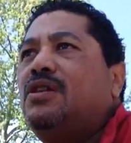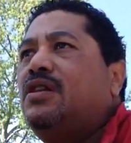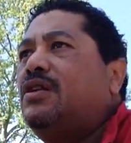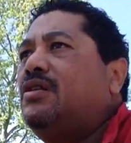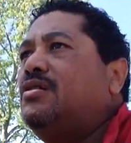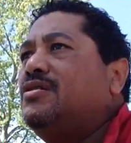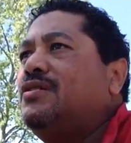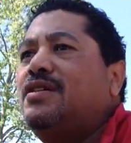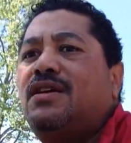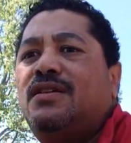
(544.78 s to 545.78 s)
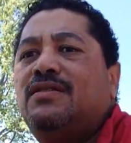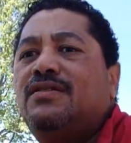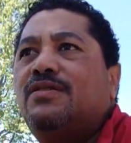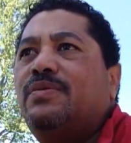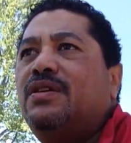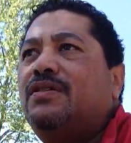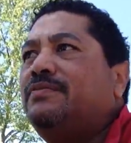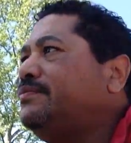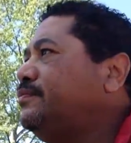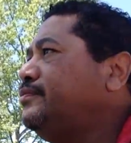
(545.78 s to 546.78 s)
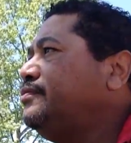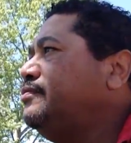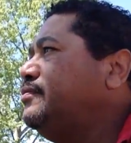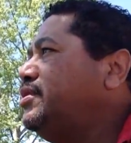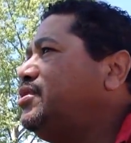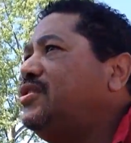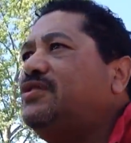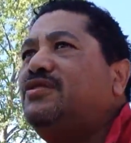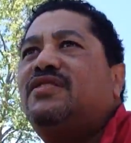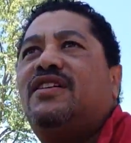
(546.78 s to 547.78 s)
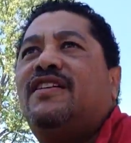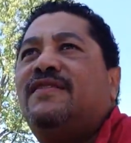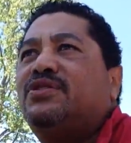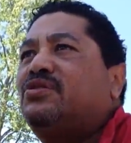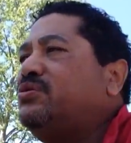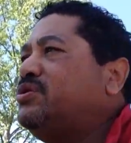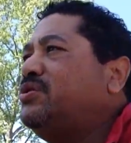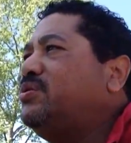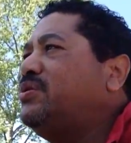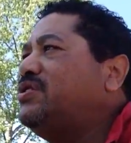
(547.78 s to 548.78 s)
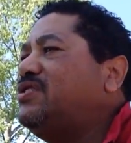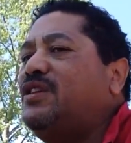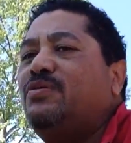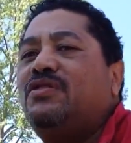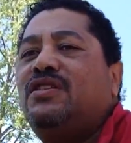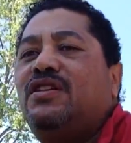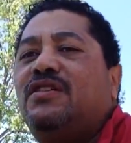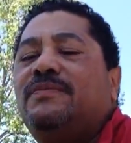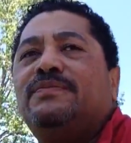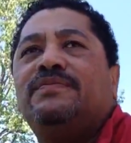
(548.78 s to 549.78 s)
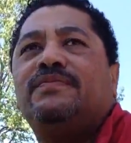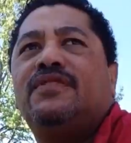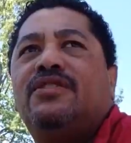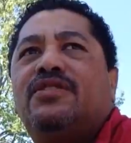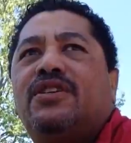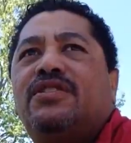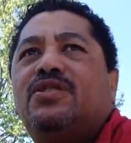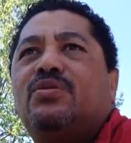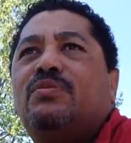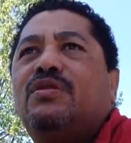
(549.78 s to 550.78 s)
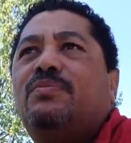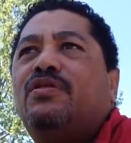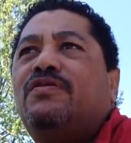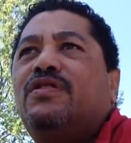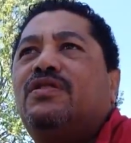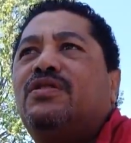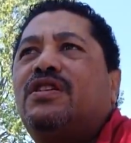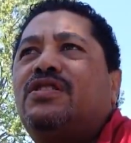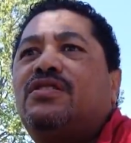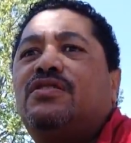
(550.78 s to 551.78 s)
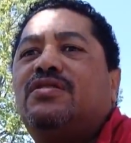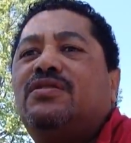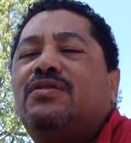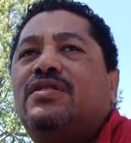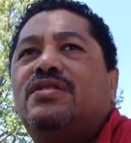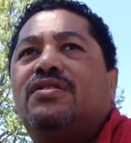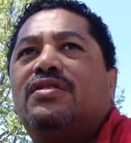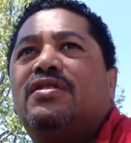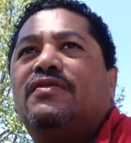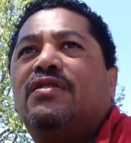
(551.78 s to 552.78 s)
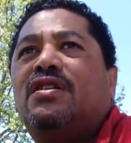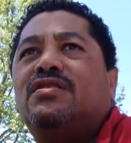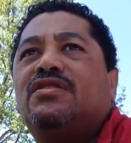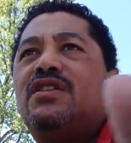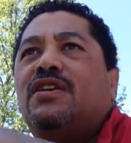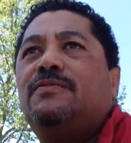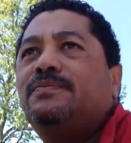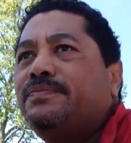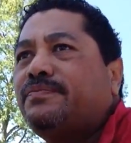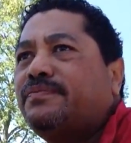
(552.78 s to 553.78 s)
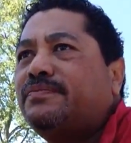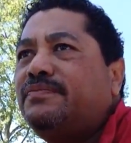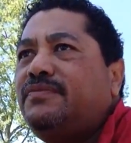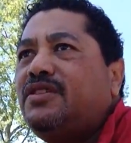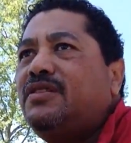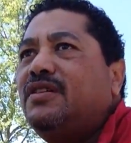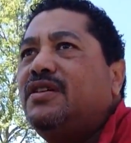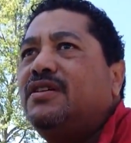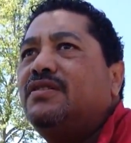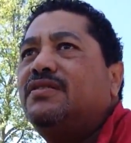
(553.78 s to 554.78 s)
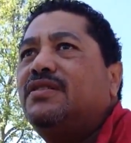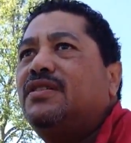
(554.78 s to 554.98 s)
me a lot longer than I anticipated. But still, I was cruising through this neighborhood here and thought this would be the perfect location to do this vlog today. And